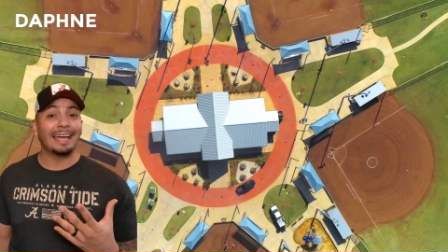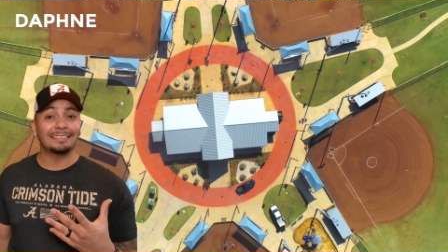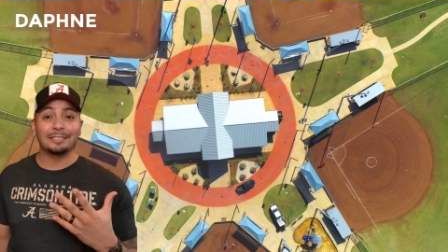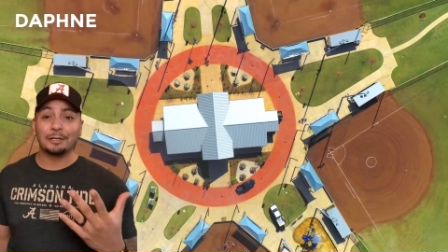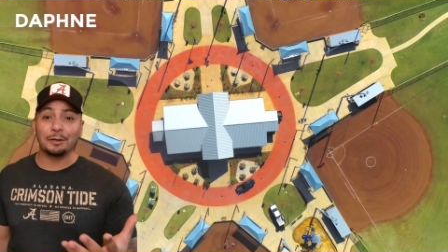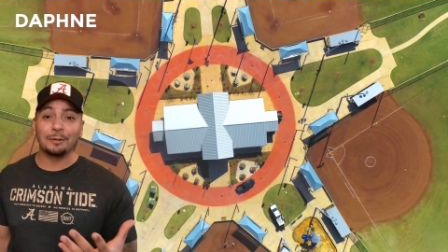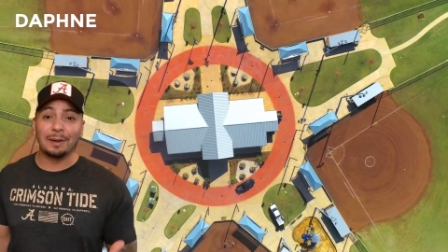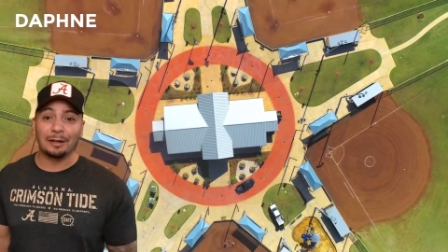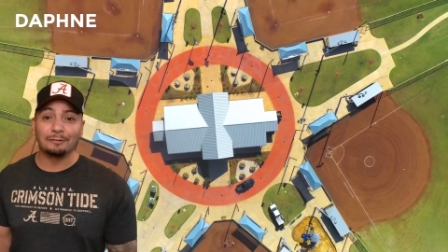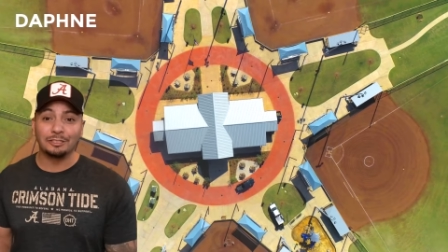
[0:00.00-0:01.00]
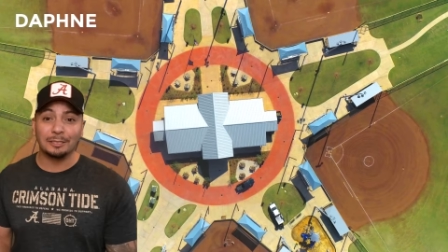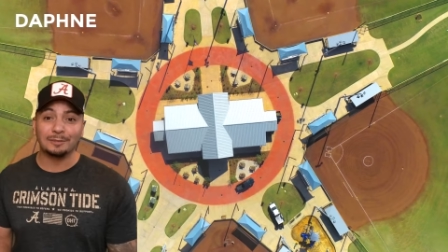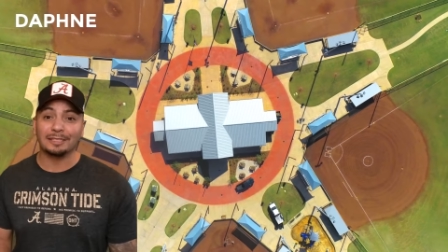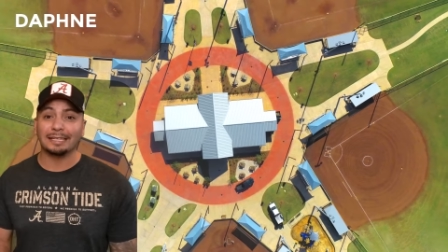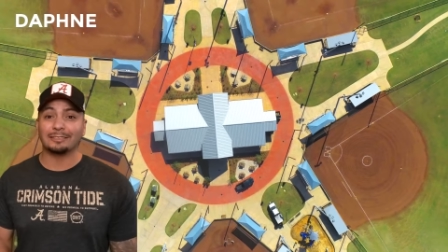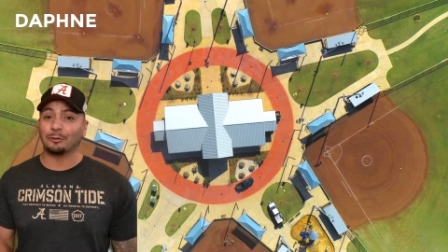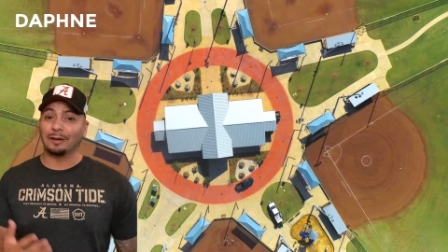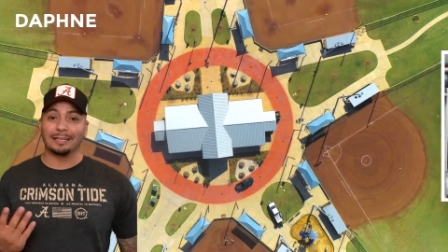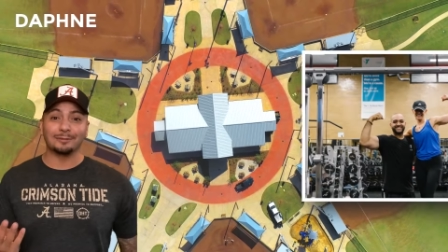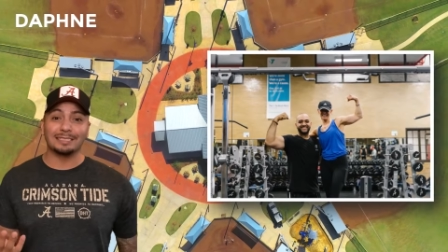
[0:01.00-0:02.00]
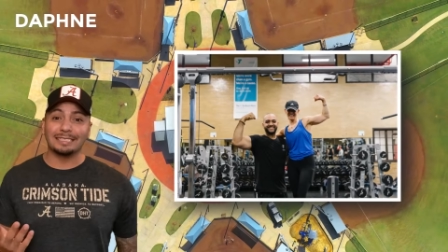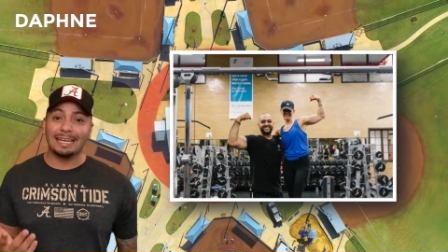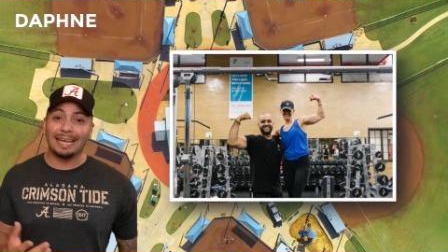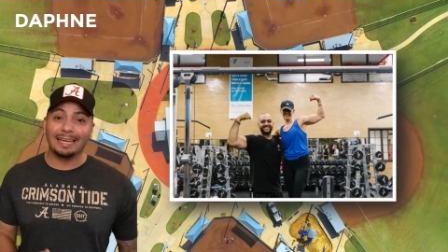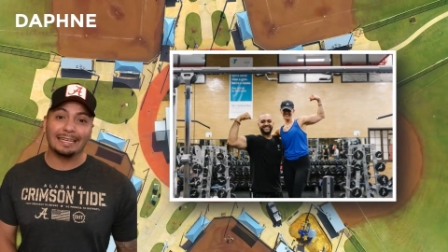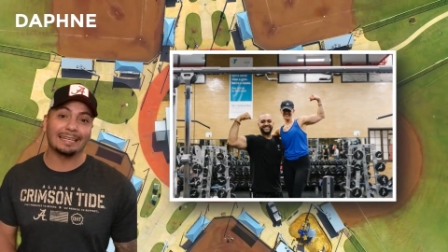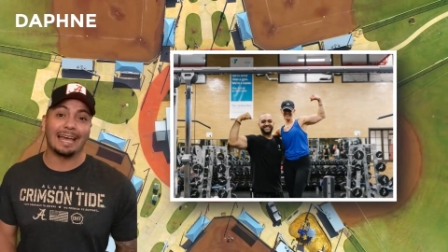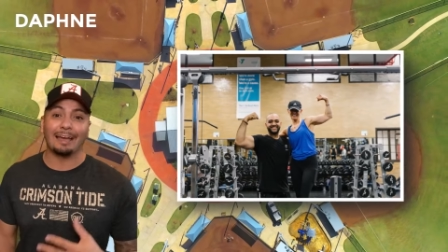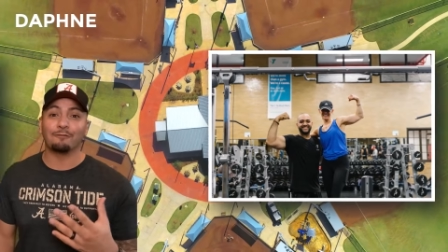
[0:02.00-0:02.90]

has a good amount of gyms like the YMCA and